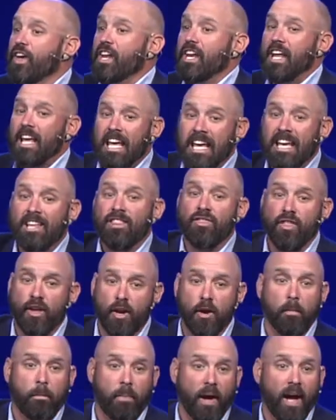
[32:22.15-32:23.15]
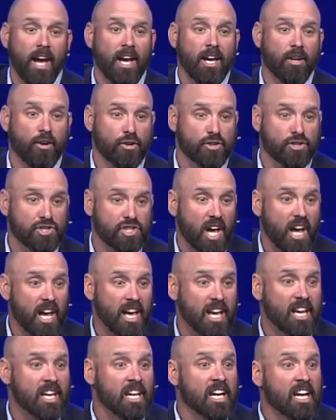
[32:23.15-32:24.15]
that, in their pain, are
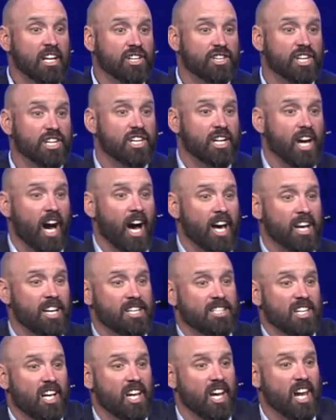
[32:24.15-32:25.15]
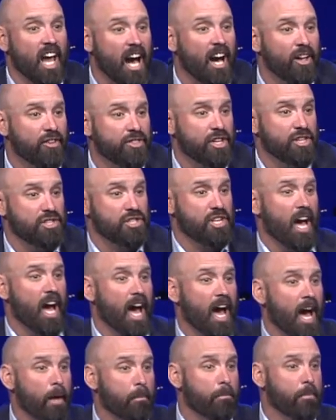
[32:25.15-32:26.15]
saying that God has allowed this to
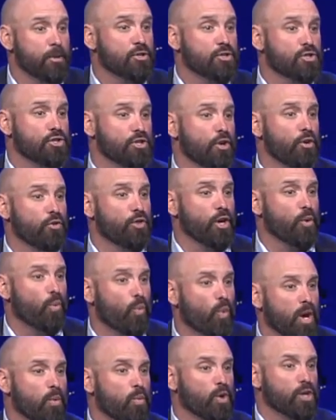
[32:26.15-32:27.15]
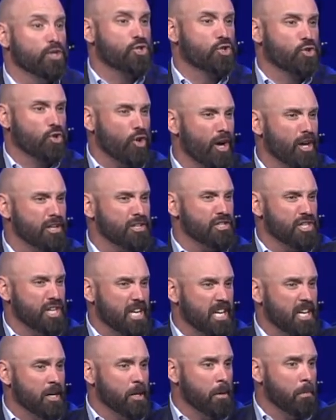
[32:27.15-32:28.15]
happen so that we would trust
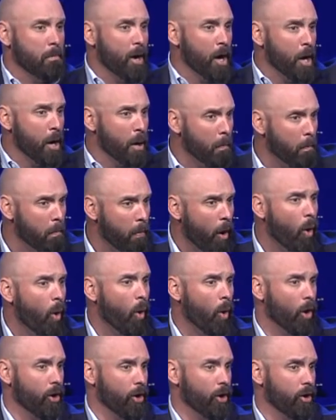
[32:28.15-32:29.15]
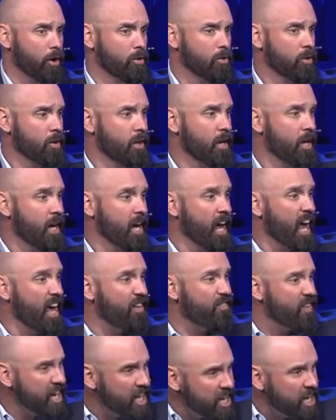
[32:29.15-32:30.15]
Him more.
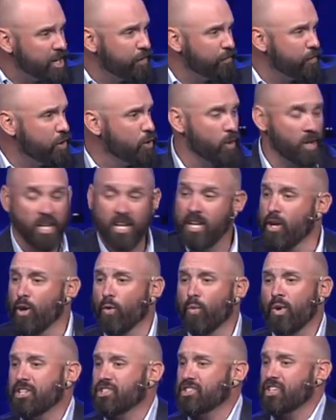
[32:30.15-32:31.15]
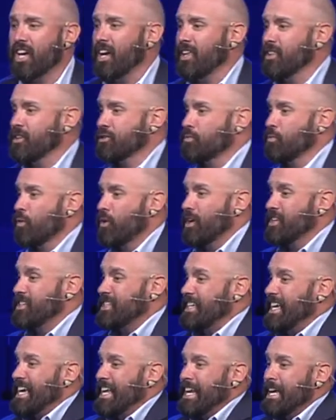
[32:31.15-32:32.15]
Have any of you in here, we sang this morning,
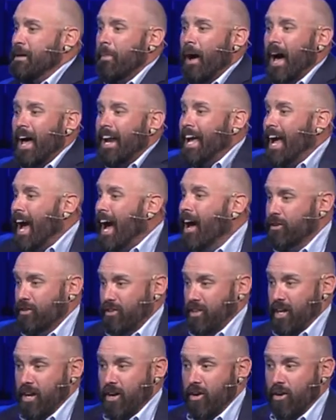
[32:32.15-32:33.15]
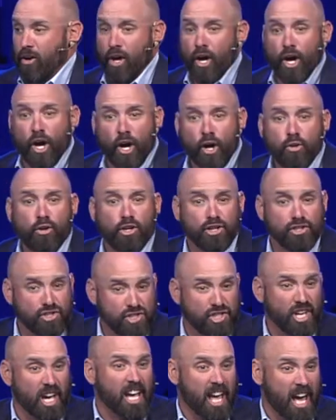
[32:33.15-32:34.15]
is anybody out there who could
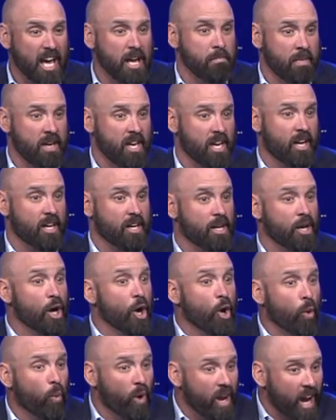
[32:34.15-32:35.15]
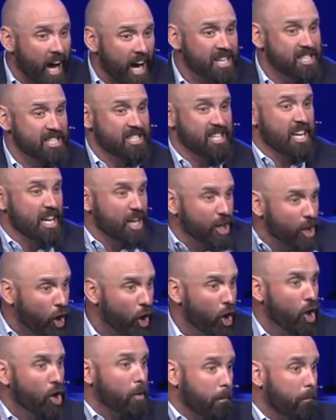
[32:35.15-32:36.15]
say amen? When I say
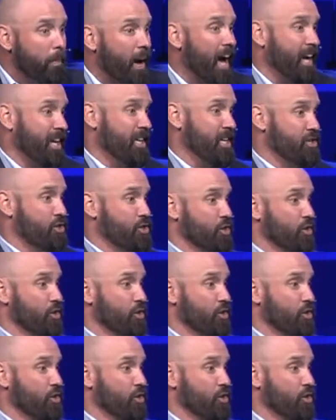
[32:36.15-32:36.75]
look back at